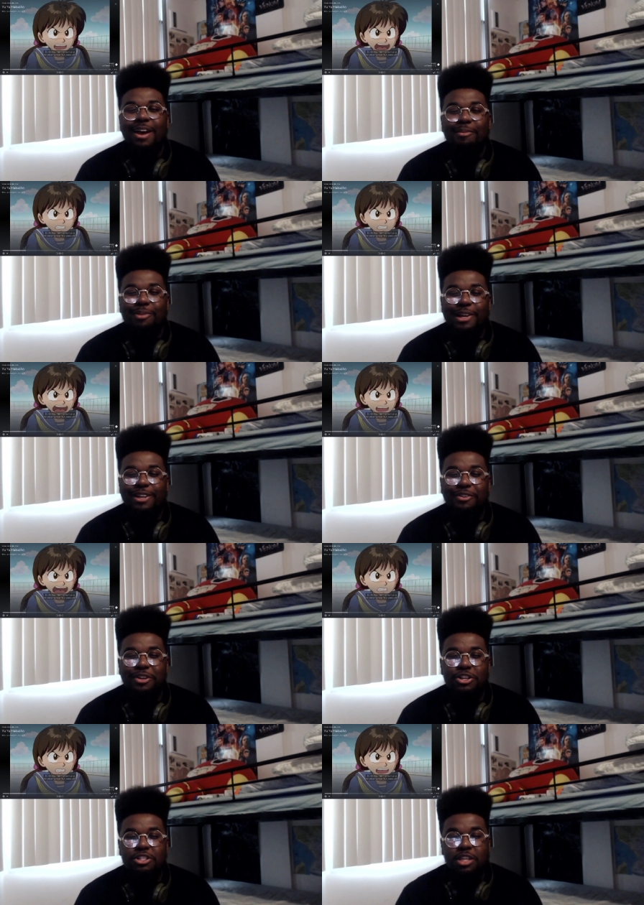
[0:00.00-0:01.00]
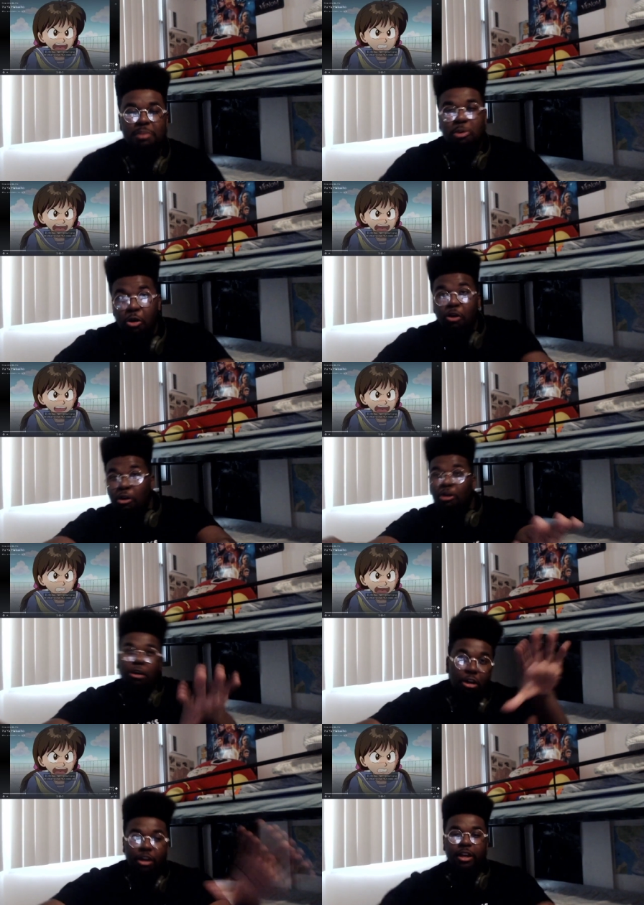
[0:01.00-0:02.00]
Bro, you over there skipping.
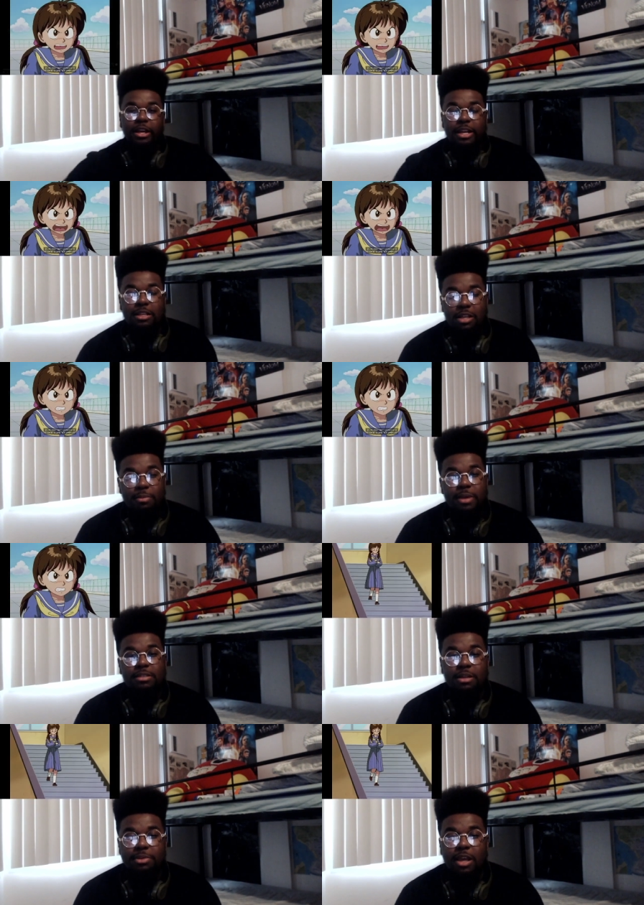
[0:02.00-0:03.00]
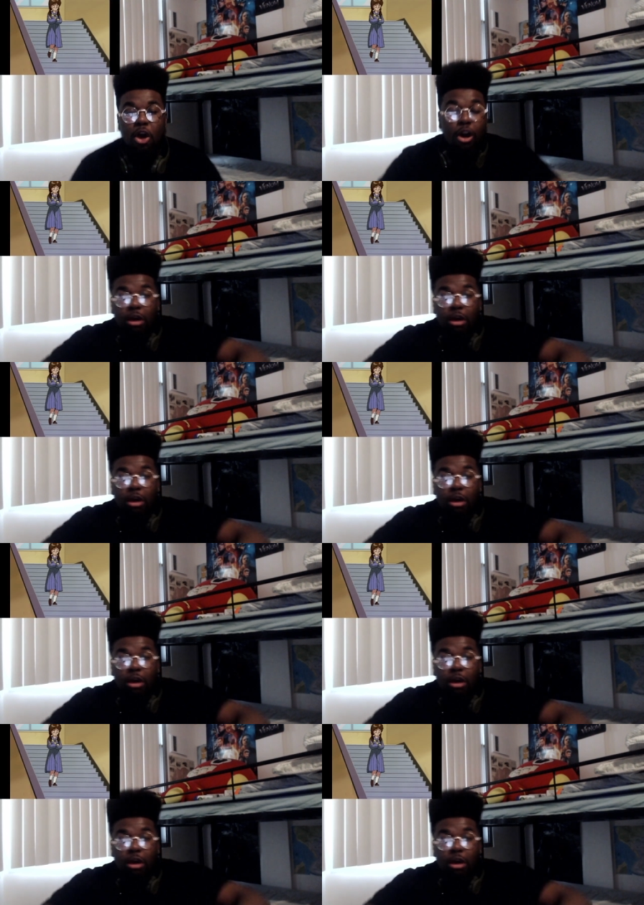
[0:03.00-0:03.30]
Ooh, that's how messed up he got.